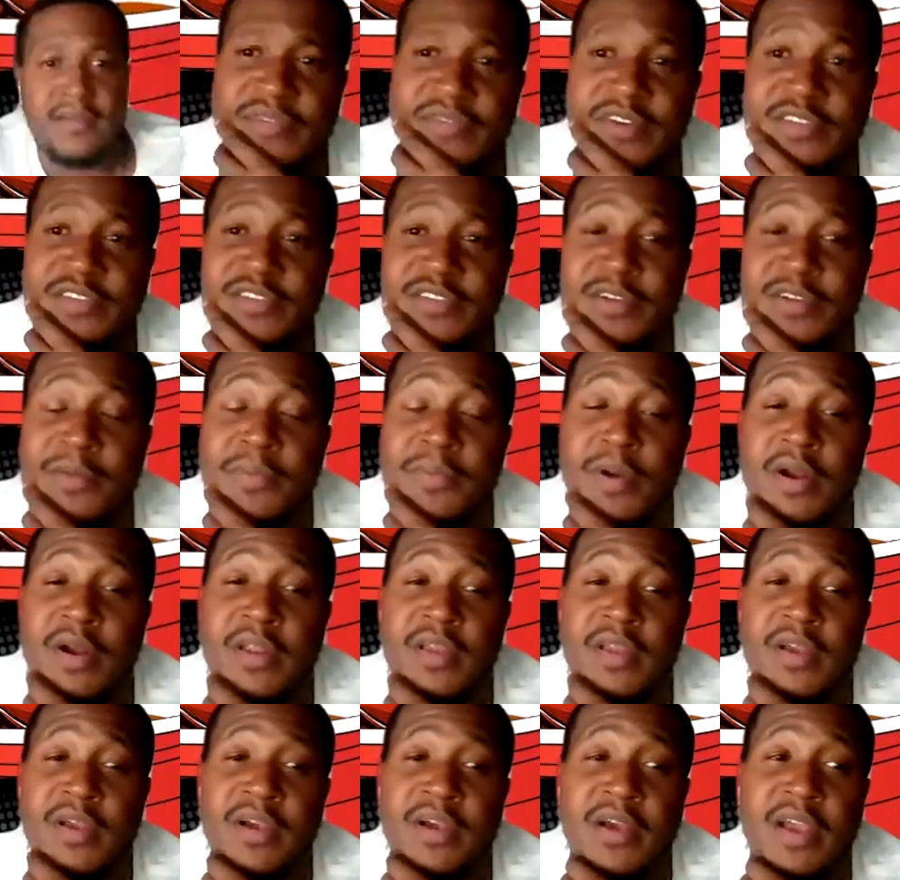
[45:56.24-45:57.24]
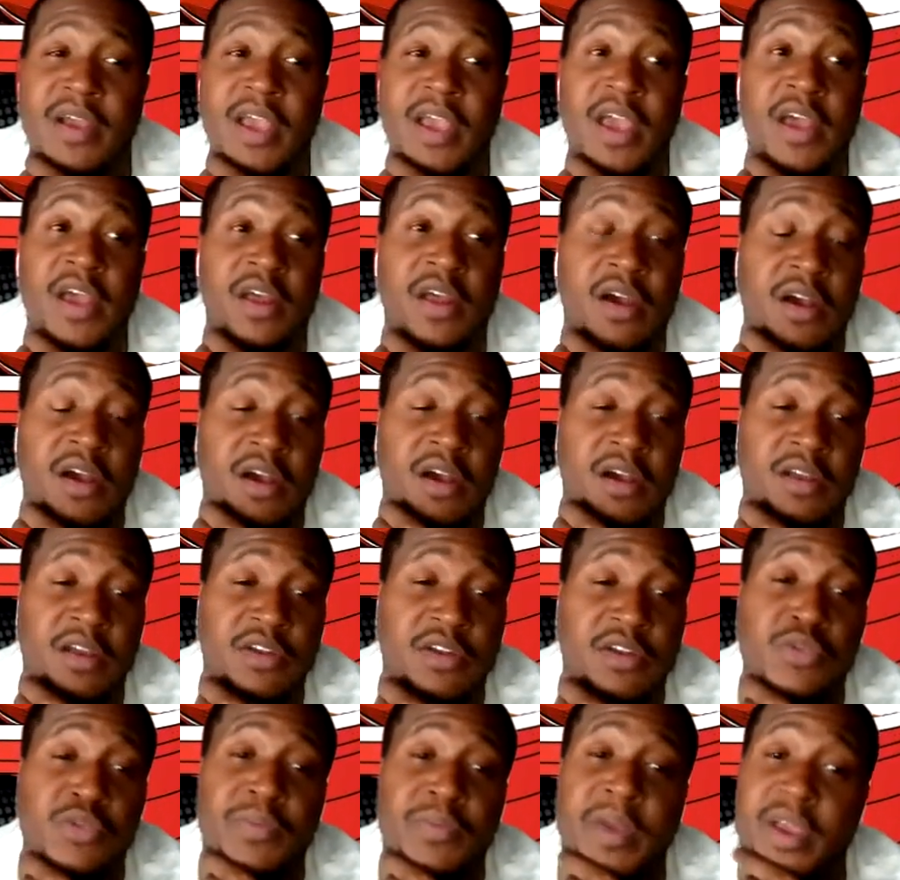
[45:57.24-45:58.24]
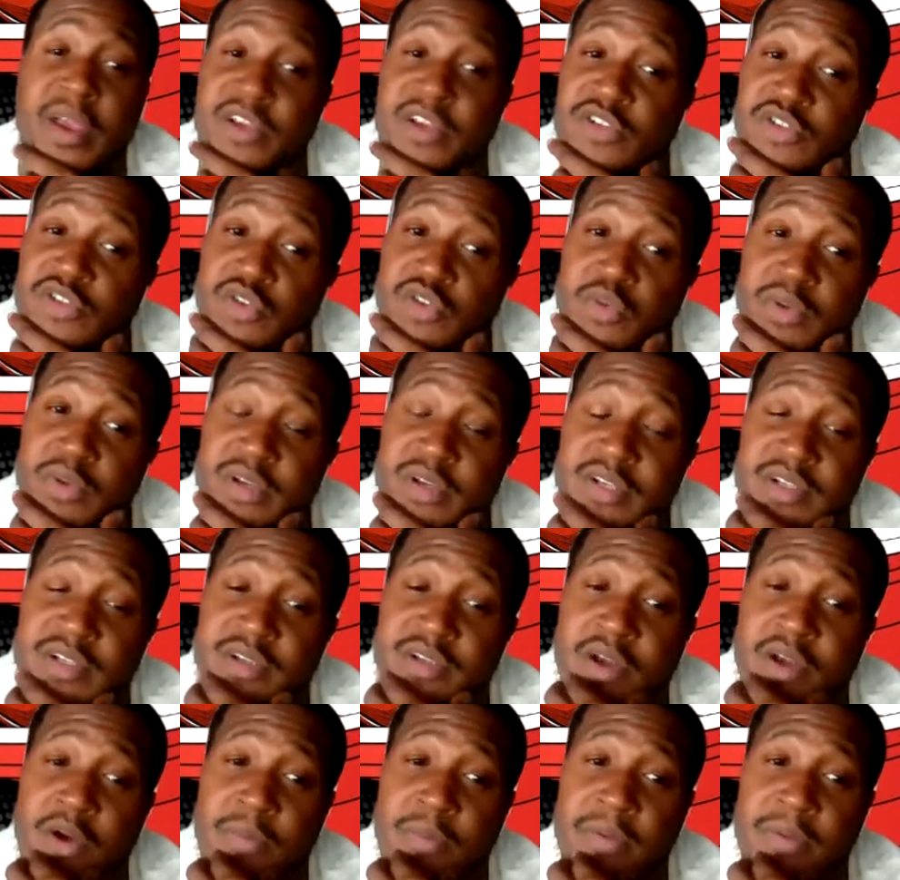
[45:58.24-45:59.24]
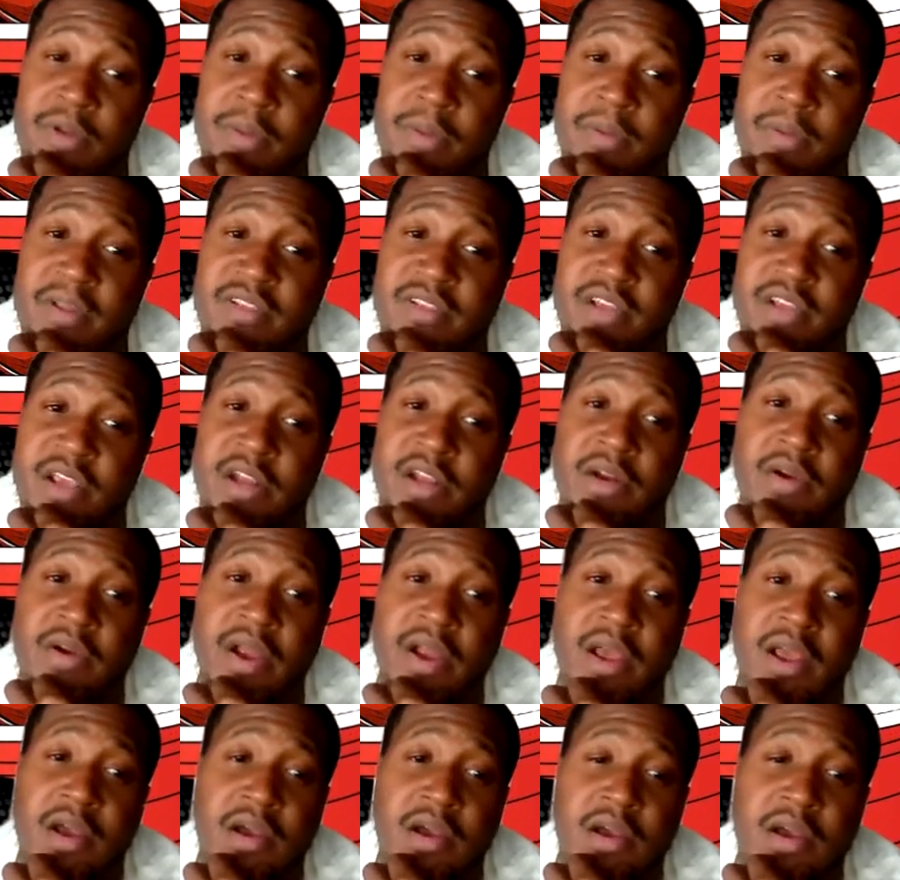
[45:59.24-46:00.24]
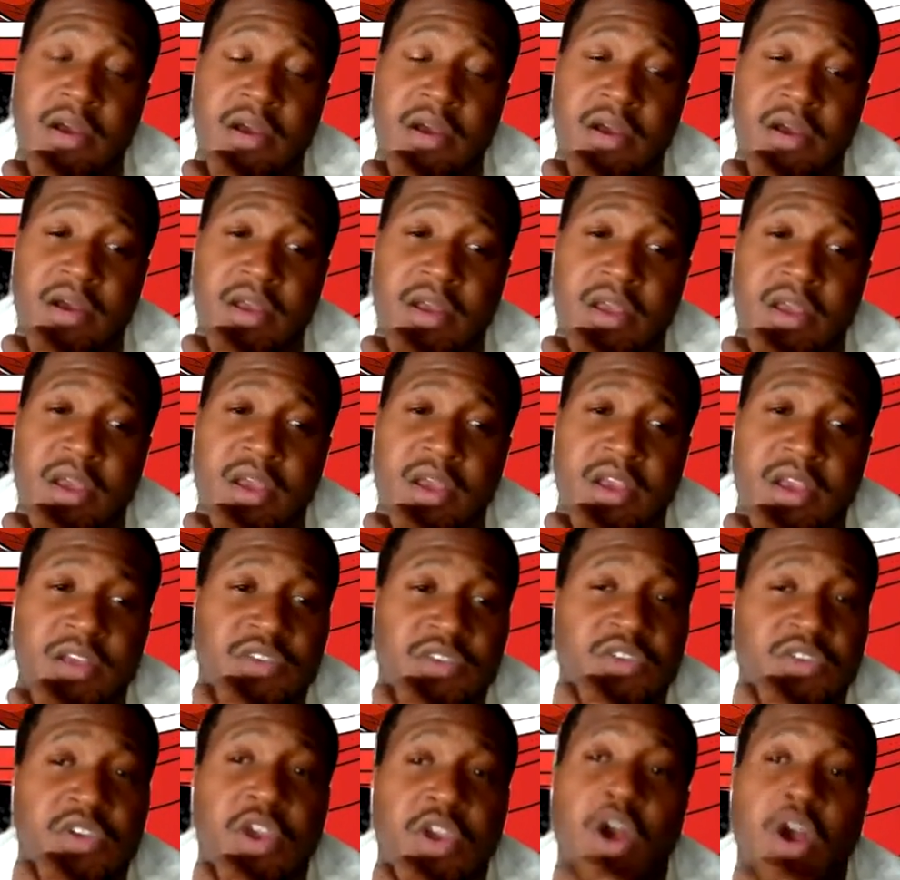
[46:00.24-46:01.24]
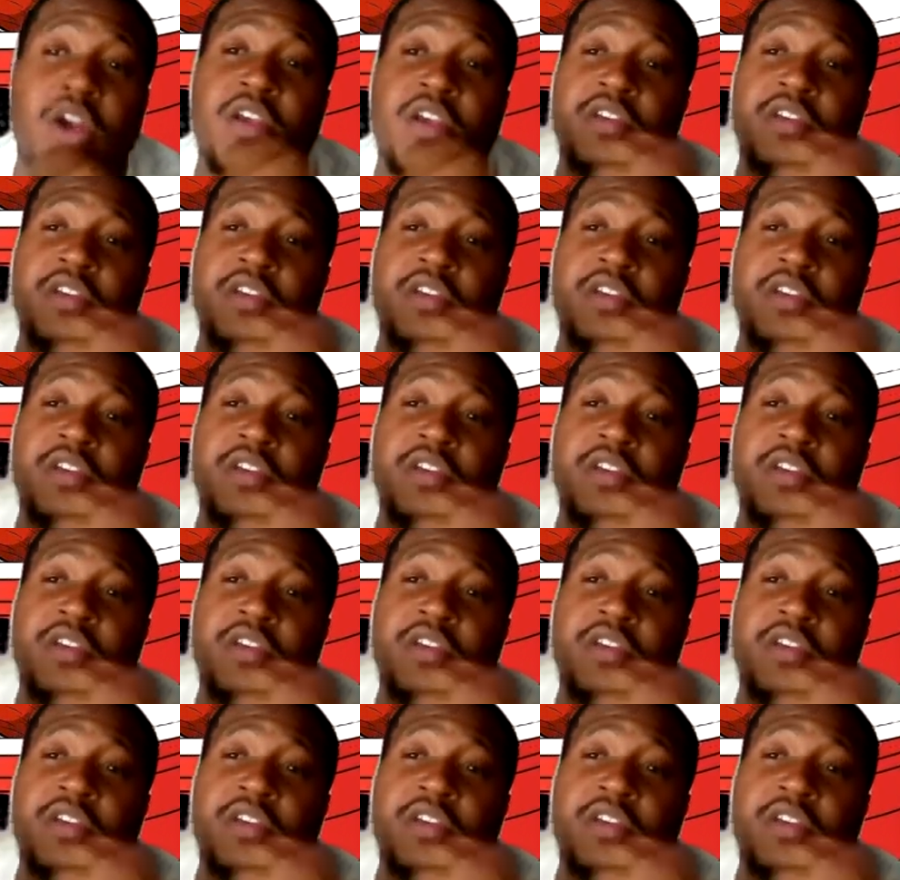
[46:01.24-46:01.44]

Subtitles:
a First of the Party new page too. We just opened up. That's an interact. So y'all